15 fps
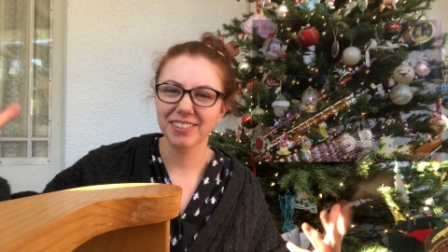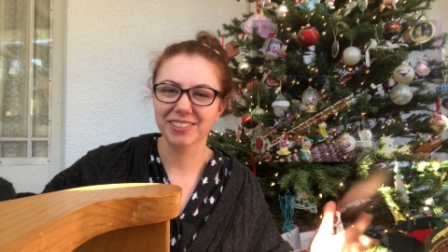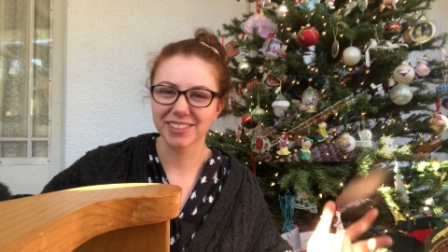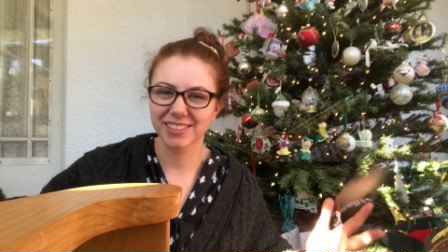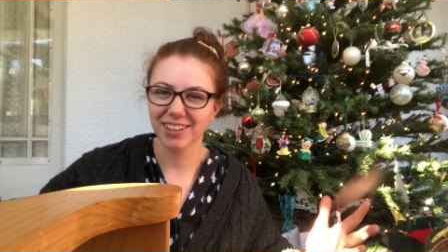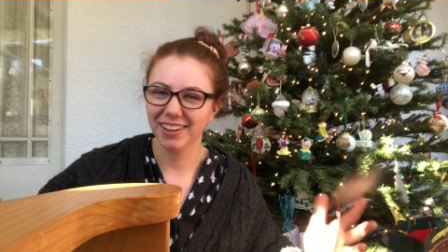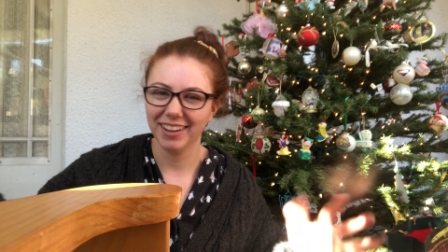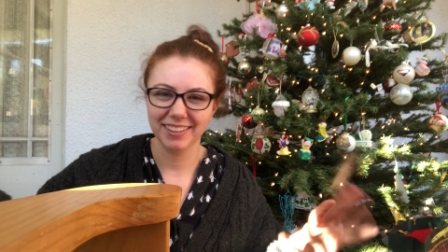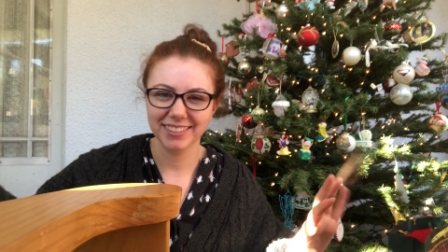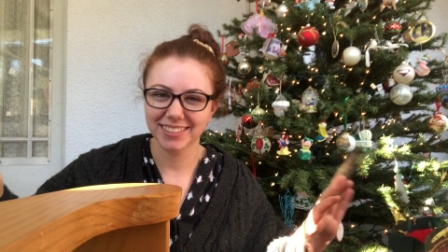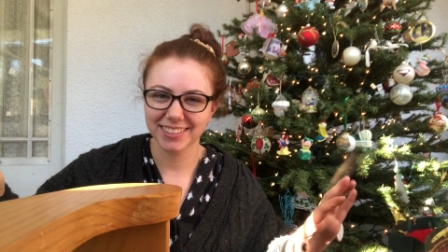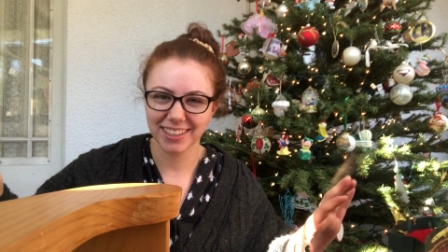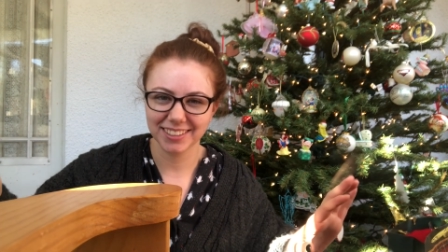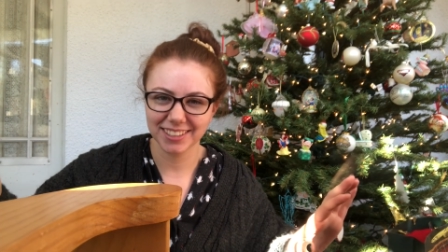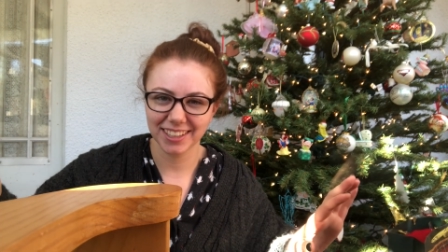It was it
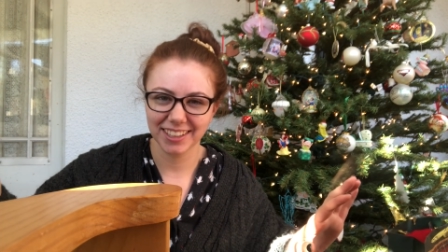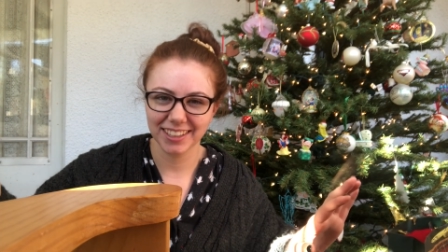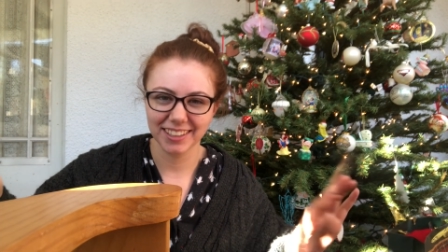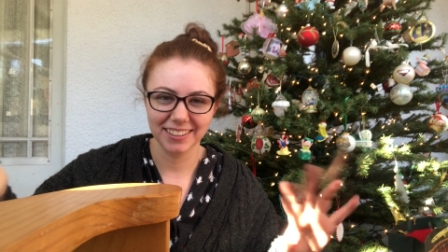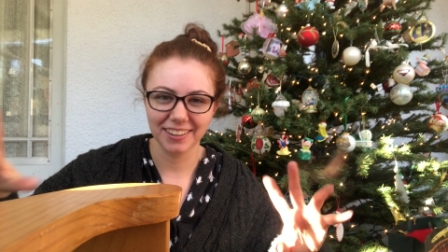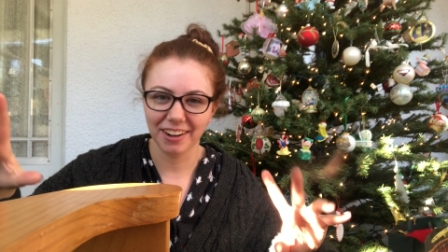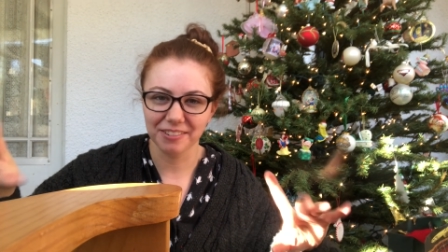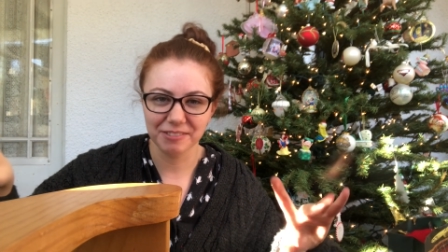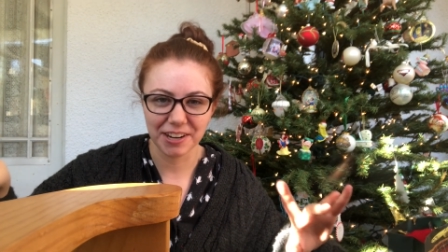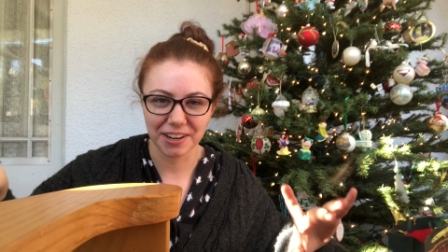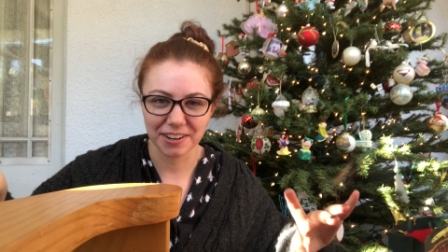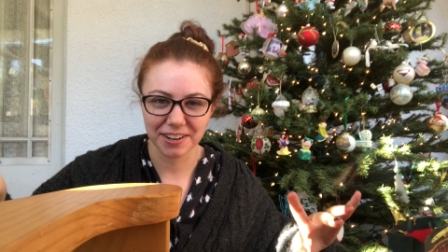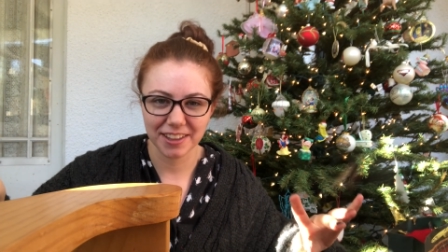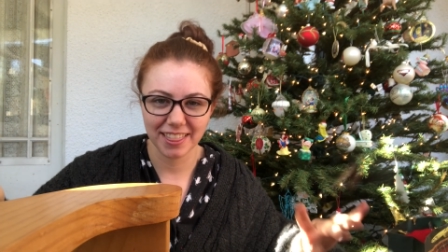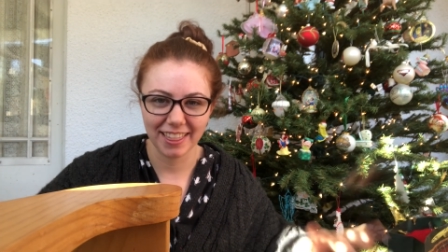was such a, a
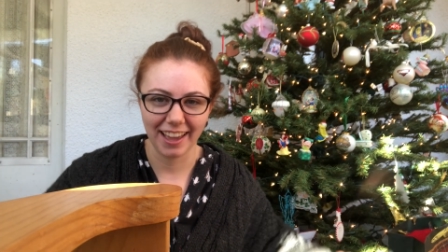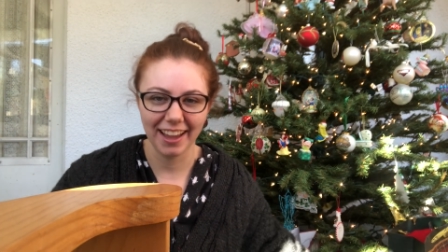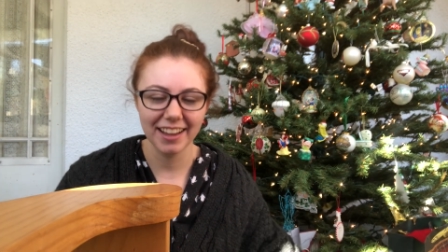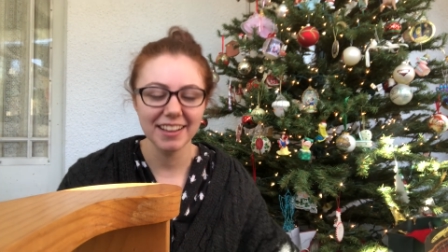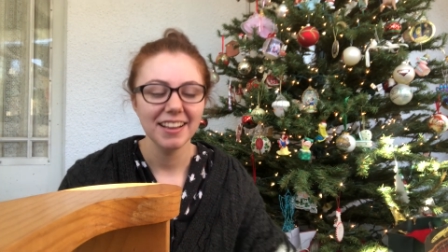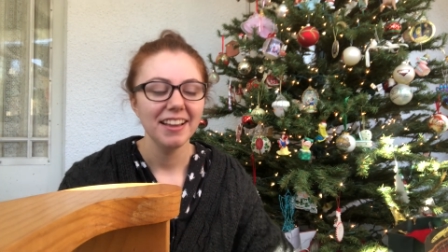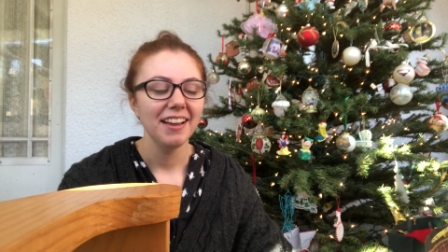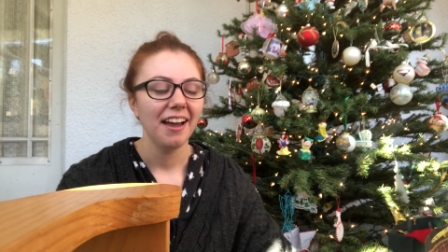weird thing,